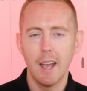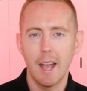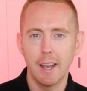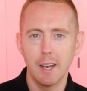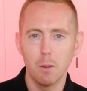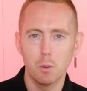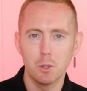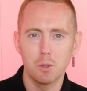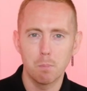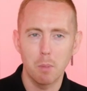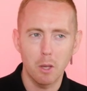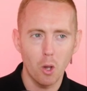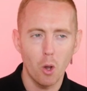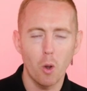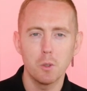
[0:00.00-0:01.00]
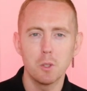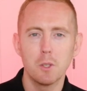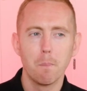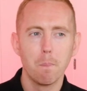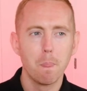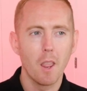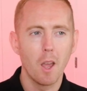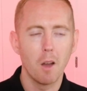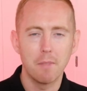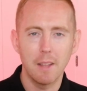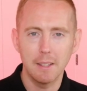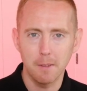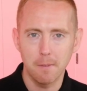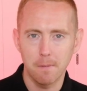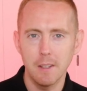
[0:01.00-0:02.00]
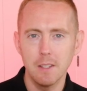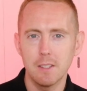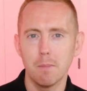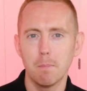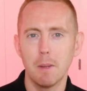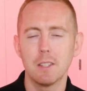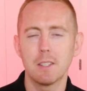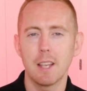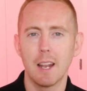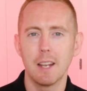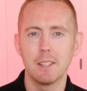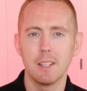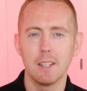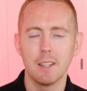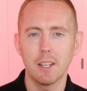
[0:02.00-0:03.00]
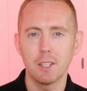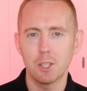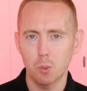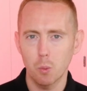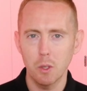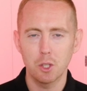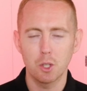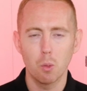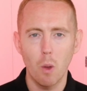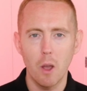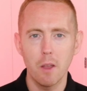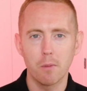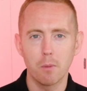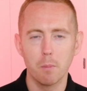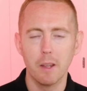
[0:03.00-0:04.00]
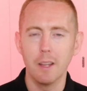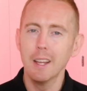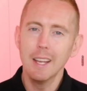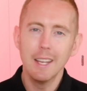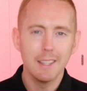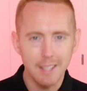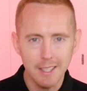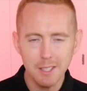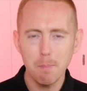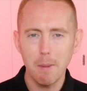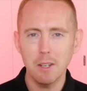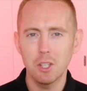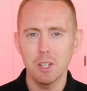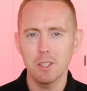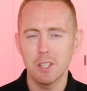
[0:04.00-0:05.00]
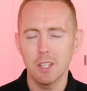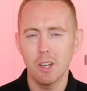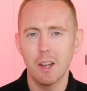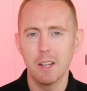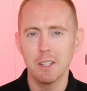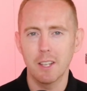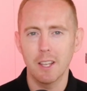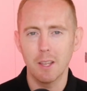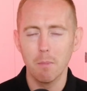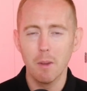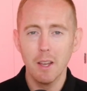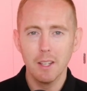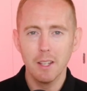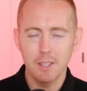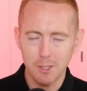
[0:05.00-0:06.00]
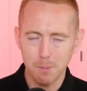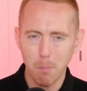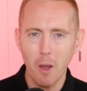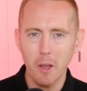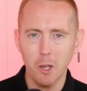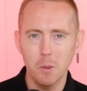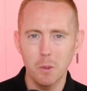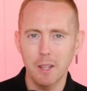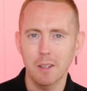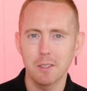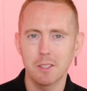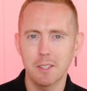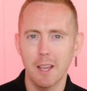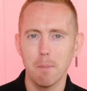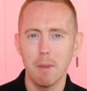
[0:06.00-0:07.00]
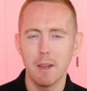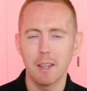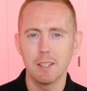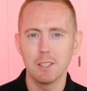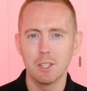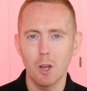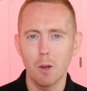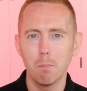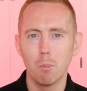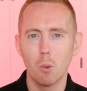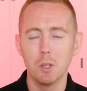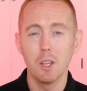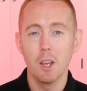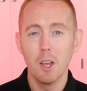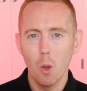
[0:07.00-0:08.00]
And it was because of that defensive mentality, that switch away from it. This Manchester United team, despite going down to ten men against Young Boys,